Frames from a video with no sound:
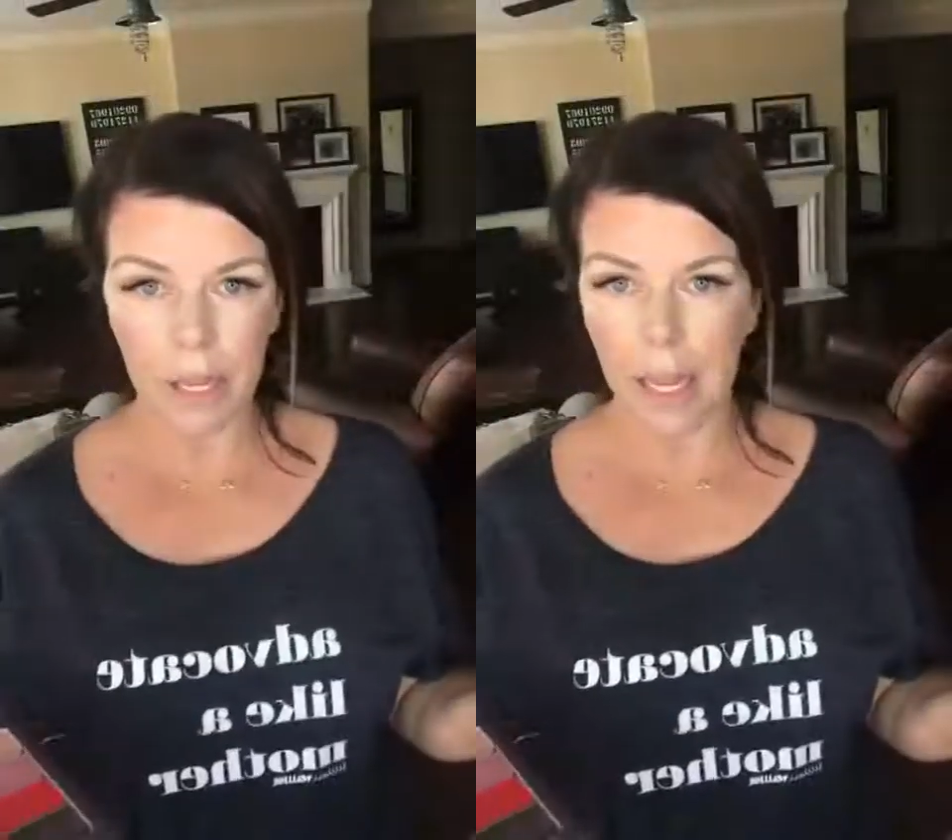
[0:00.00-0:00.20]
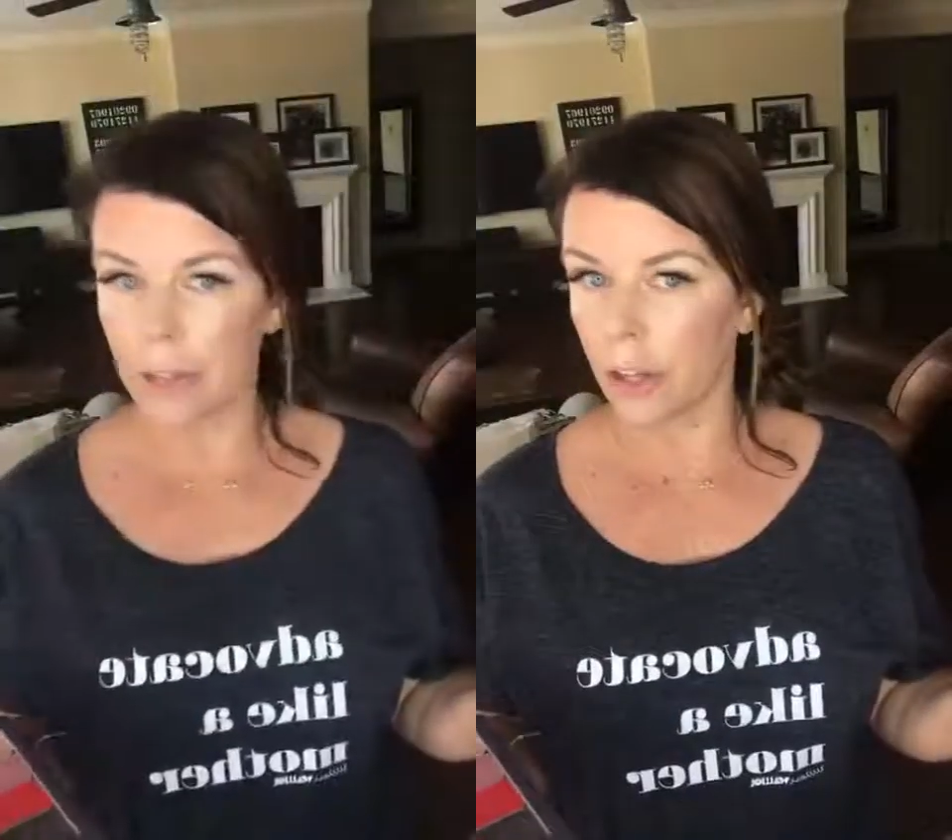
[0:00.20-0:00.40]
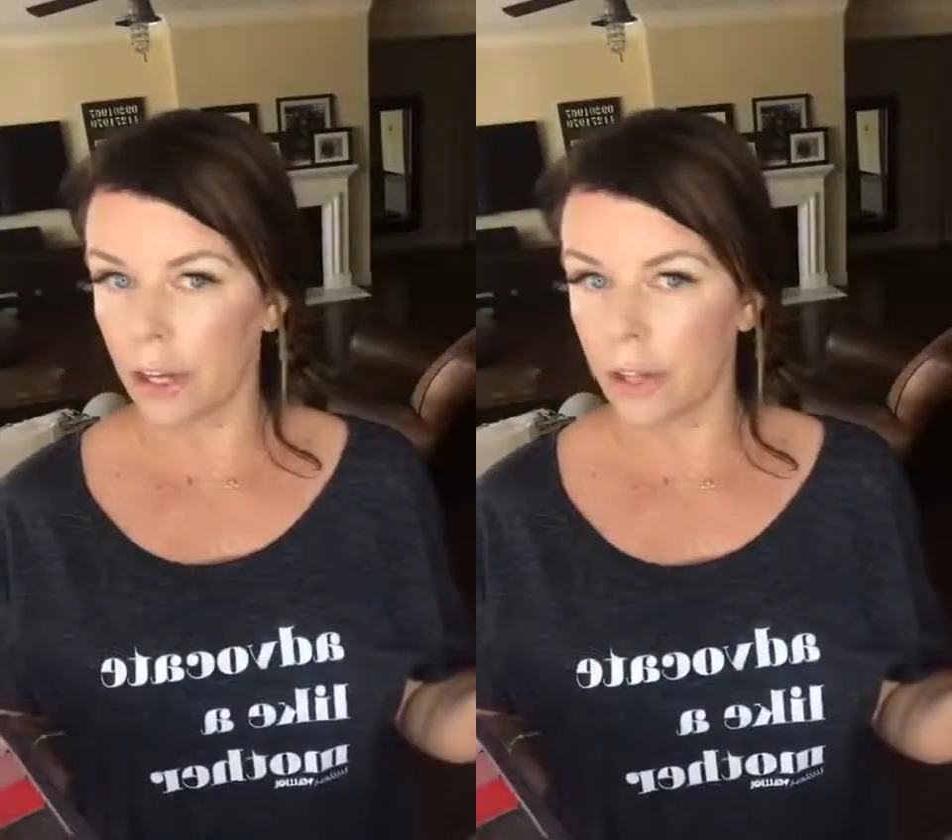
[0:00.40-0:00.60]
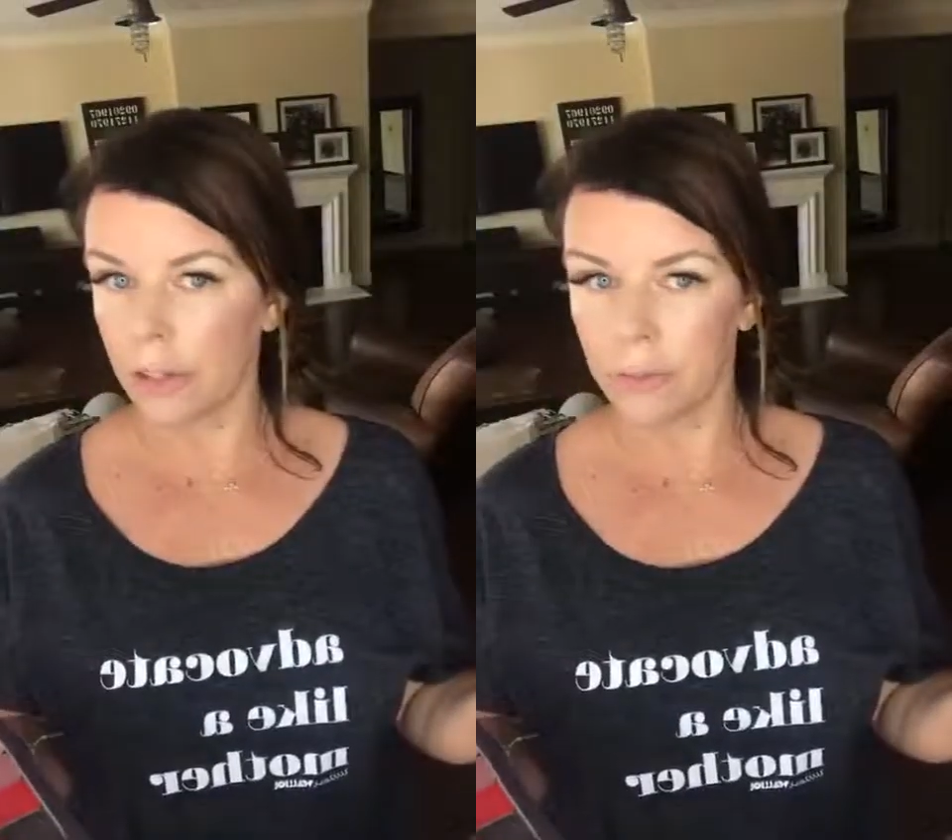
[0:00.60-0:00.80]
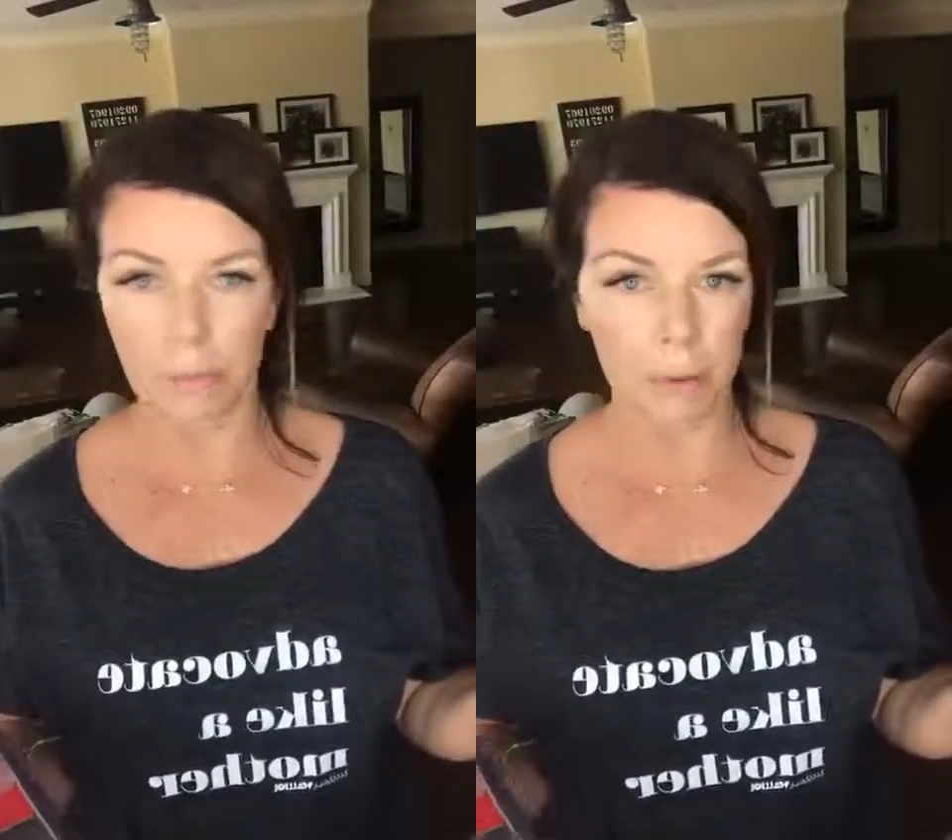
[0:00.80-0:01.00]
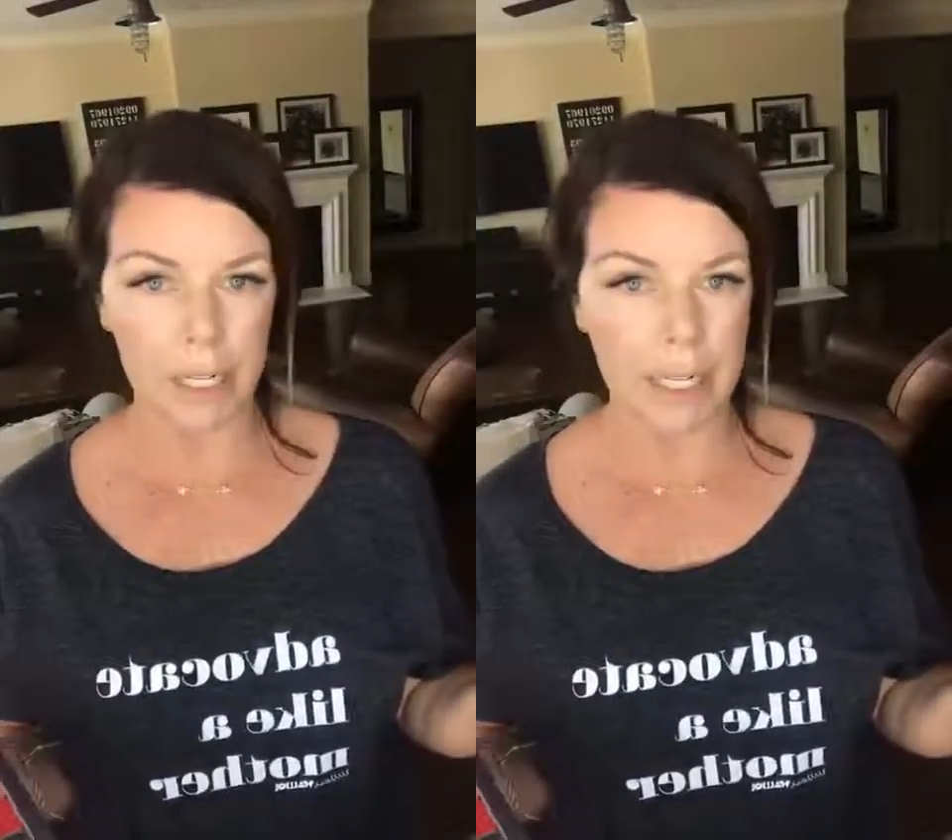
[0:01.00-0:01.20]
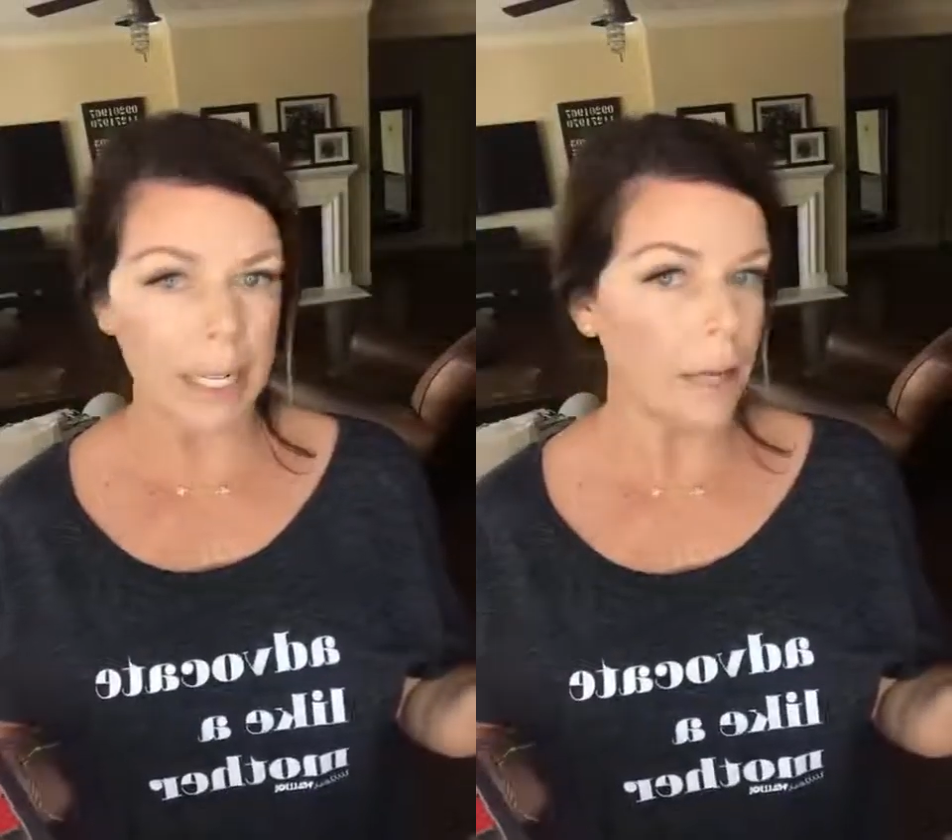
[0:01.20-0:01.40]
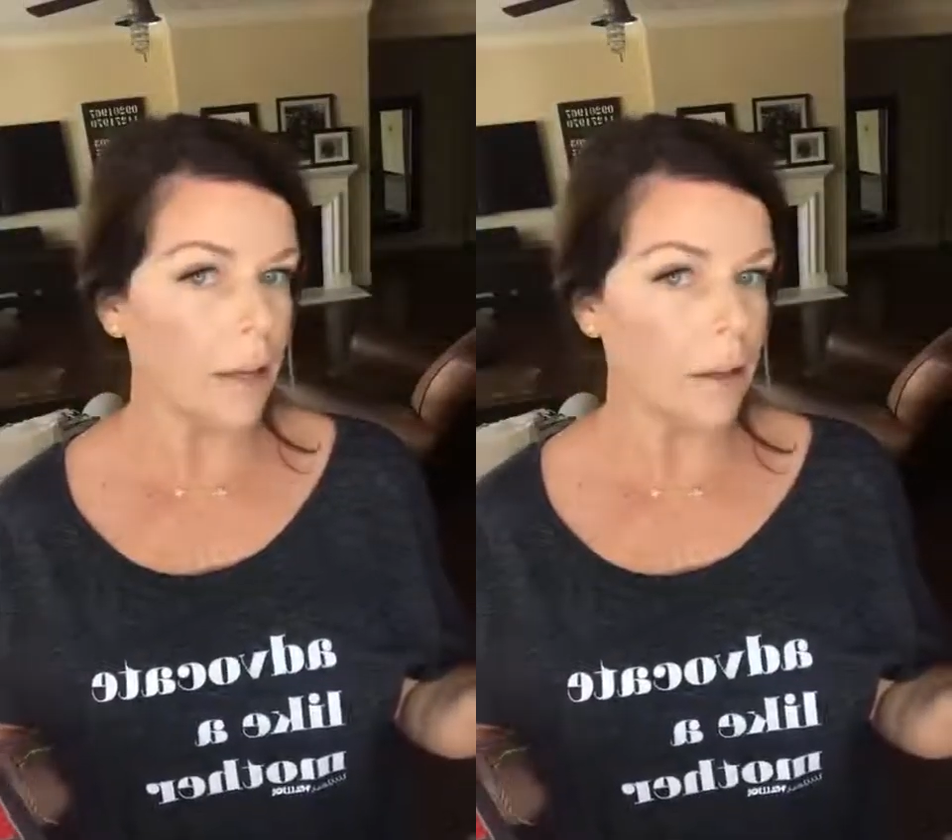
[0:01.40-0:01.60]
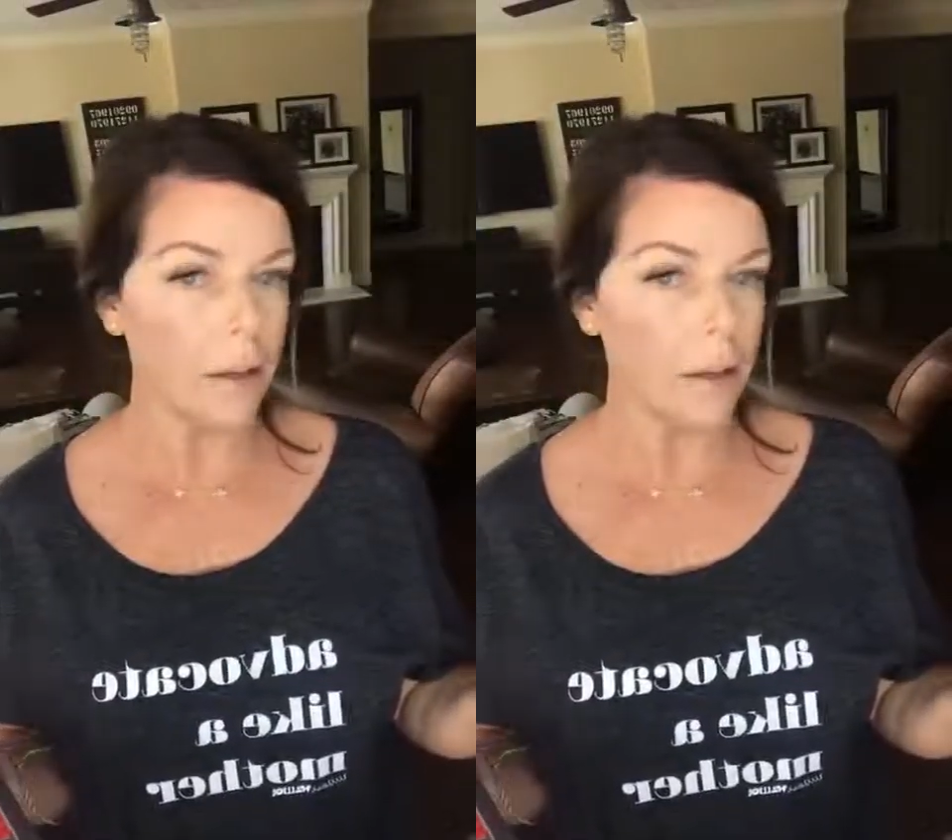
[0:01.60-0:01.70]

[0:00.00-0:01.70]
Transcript: and look, pretty